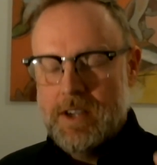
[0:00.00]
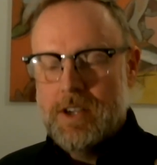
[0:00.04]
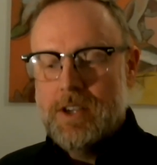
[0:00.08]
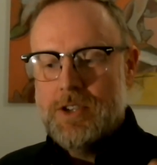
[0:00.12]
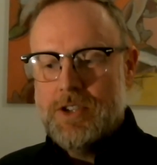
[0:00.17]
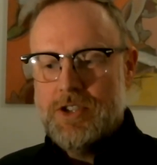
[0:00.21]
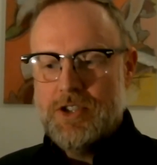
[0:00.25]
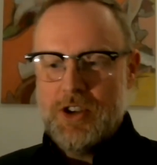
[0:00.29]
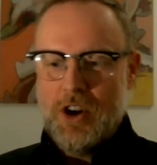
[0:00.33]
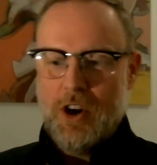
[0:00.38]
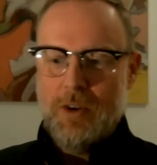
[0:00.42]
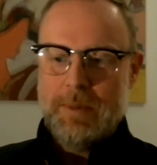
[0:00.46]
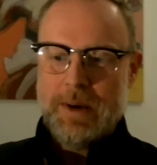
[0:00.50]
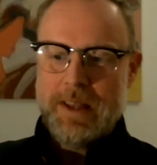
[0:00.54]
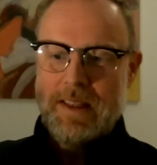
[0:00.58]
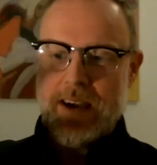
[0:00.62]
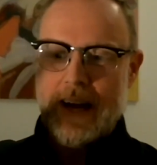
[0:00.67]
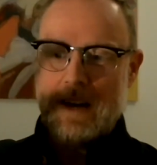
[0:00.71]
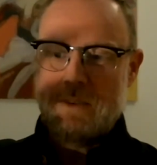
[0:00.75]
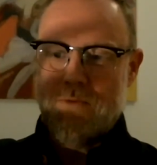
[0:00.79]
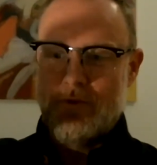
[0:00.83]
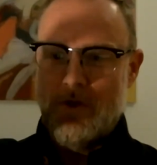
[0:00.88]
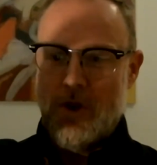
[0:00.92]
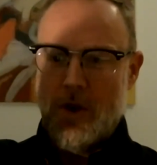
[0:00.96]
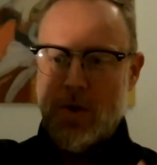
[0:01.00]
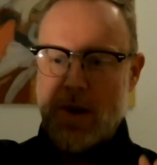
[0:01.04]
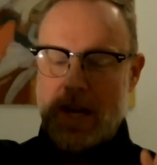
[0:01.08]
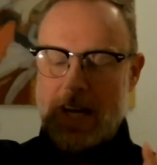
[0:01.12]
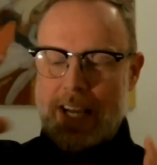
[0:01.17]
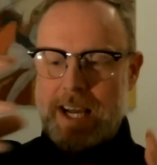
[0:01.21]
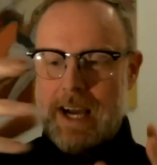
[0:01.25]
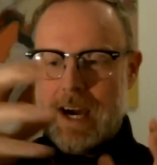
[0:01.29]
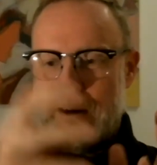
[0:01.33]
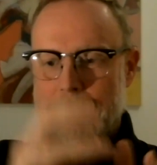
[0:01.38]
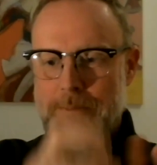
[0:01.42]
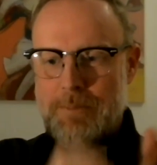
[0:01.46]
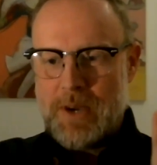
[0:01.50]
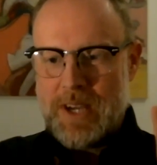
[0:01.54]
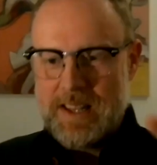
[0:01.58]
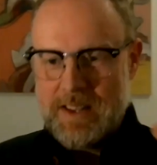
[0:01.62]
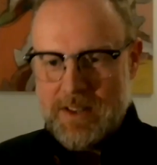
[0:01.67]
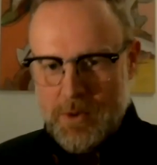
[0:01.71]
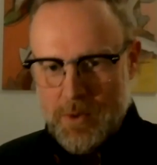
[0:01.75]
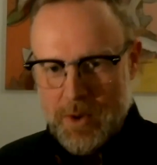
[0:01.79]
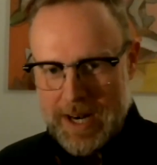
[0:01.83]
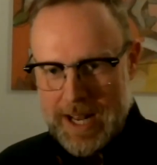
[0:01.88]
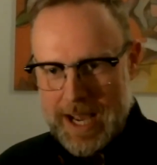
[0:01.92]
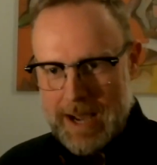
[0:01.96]
Show me that rolling up
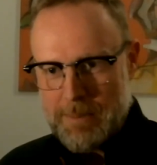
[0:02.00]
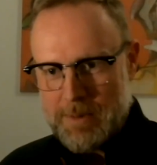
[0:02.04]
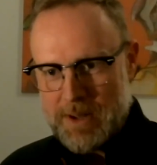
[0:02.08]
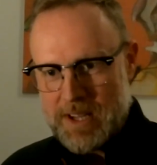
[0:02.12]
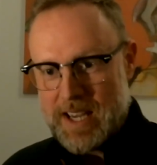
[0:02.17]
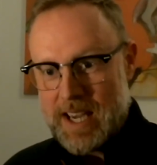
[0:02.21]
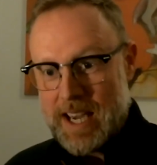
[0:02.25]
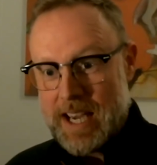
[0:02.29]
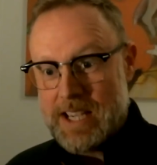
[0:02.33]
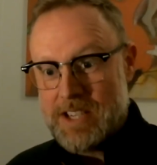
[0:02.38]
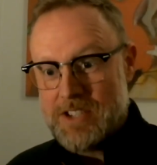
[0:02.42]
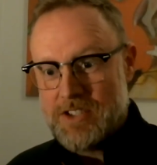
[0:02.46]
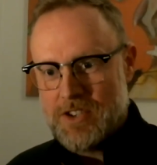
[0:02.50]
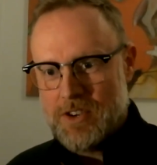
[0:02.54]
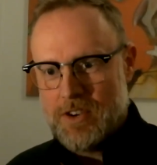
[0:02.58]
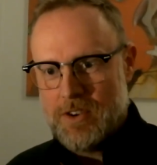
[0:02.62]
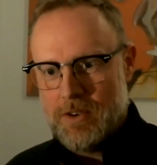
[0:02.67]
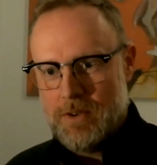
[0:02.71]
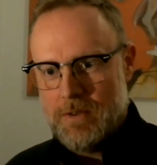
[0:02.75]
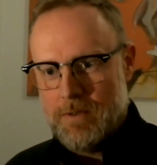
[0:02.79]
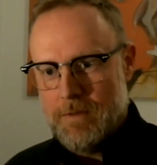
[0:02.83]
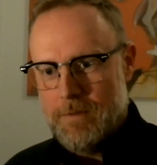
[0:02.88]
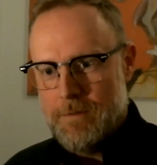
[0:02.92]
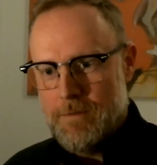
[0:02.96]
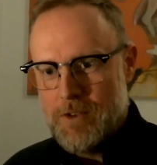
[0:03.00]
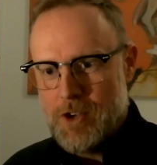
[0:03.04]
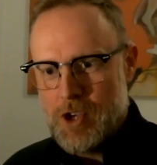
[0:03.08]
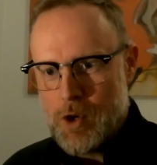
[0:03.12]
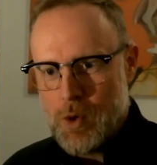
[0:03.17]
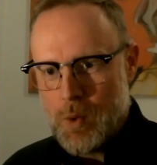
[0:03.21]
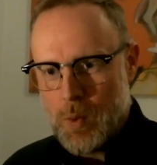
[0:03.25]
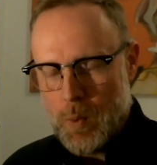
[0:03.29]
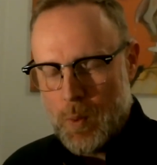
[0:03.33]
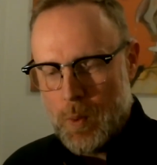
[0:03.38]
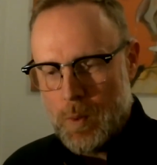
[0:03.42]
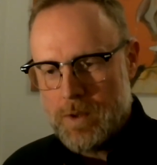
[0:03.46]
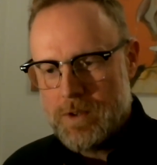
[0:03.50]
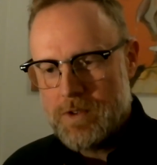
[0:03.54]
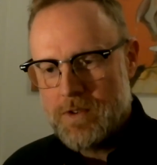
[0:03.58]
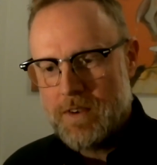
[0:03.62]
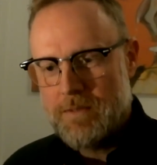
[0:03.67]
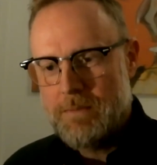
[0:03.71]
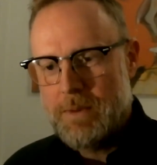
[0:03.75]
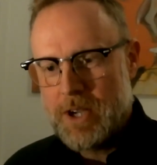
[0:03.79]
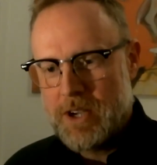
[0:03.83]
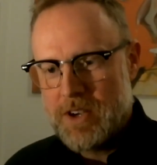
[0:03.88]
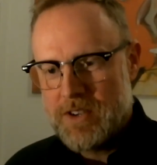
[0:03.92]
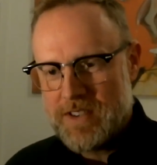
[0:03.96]
into an application view so,
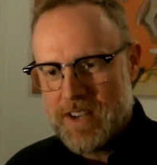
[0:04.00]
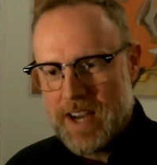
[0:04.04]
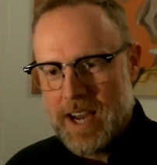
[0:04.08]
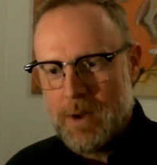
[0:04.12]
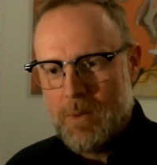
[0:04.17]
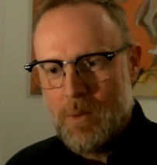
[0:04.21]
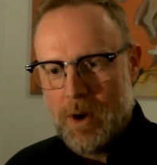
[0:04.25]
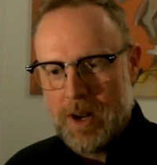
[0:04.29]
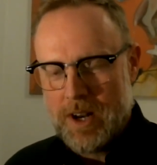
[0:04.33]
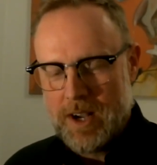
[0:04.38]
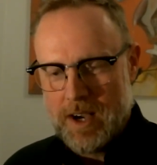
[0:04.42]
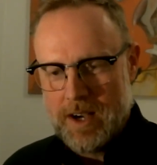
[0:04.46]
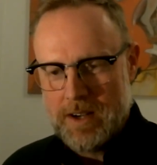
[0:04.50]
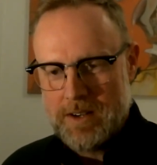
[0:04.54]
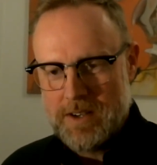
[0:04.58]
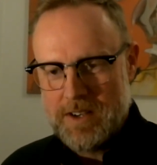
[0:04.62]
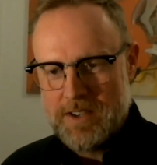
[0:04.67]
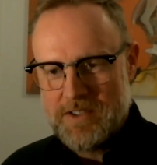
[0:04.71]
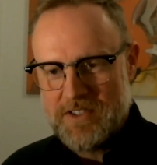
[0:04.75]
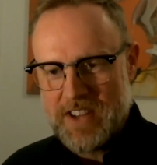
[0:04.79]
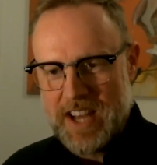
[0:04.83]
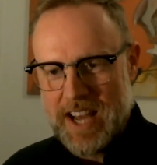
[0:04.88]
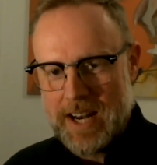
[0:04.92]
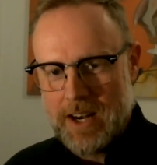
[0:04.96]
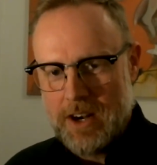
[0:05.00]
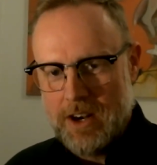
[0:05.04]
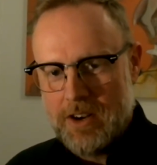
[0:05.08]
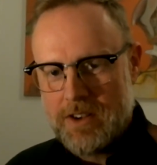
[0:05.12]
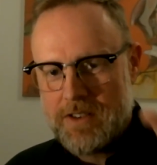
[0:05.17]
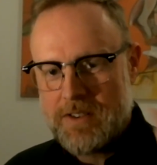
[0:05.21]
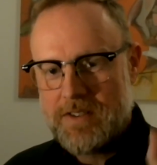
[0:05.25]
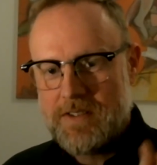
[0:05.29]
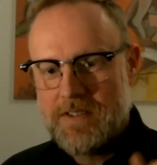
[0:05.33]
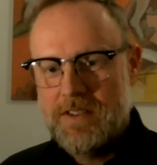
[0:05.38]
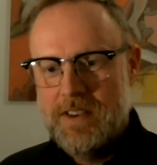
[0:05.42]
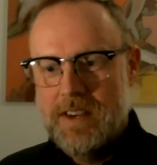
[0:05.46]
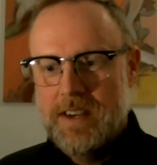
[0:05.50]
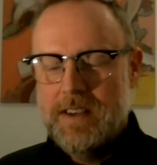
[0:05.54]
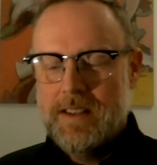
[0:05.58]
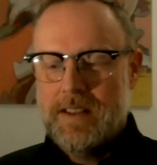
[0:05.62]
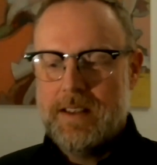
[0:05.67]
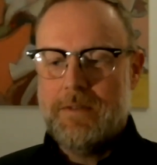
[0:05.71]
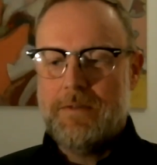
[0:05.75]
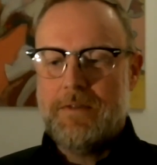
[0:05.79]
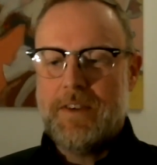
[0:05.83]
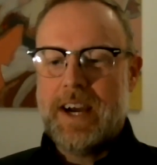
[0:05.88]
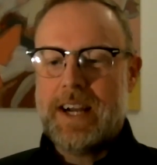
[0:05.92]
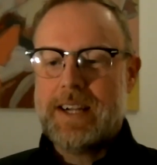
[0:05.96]
because I want to understand not
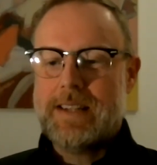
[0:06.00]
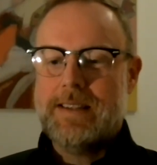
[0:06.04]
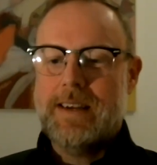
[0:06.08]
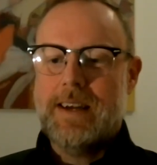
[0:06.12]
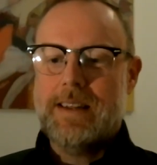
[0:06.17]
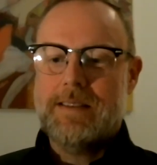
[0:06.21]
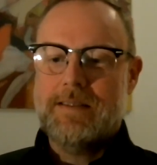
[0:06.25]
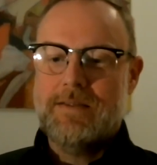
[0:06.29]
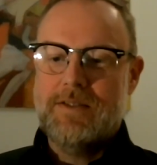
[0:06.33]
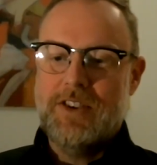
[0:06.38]
the fact that,